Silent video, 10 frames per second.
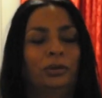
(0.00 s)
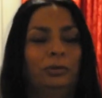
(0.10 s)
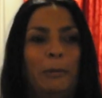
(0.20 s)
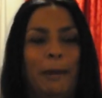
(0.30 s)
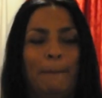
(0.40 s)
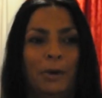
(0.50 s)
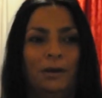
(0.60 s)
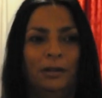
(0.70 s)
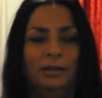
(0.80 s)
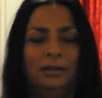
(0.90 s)
to
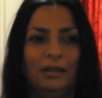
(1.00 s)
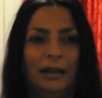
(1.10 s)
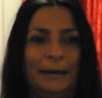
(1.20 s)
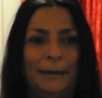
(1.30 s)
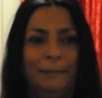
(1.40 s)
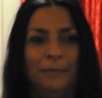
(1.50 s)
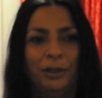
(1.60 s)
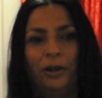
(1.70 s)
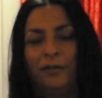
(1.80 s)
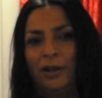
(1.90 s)
remember,
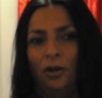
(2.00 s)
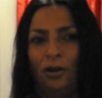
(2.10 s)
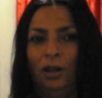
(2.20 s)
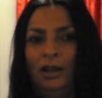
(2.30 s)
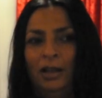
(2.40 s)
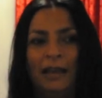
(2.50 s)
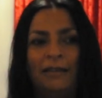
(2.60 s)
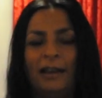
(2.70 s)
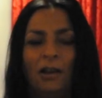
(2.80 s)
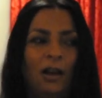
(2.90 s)
you know, and they all
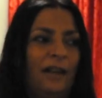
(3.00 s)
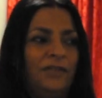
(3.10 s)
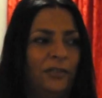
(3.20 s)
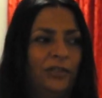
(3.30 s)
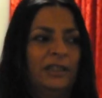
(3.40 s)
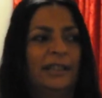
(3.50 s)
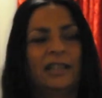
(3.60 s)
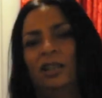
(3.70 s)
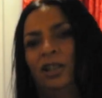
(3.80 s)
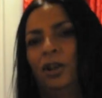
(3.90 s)
have different
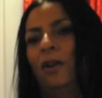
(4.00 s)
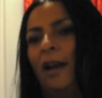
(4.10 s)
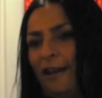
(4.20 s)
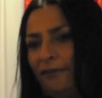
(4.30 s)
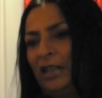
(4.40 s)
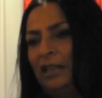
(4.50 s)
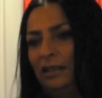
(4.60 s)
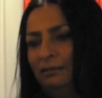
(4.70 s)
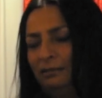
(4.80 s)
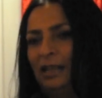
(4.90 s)
things to do
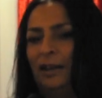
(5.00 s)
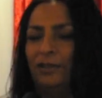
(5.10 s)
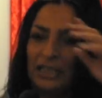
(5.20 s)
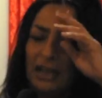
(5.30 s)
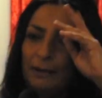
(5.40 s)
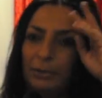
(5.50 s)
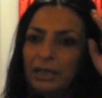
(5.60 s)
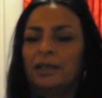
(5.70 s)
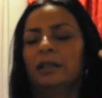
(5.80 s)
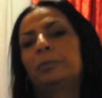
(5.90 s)
every time.
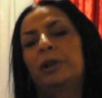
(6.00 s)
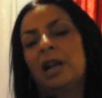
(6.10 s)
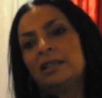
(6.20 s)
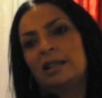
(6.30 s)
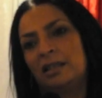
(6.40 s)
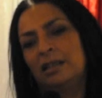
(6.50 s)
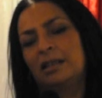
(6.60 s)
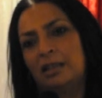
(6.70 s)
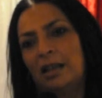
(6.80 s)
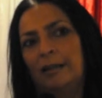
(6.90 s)
But the process
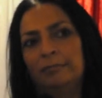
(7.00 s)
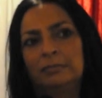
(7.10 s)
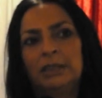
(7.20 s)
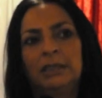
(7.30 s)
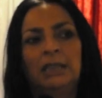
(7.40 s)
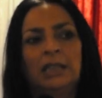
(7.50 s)
is you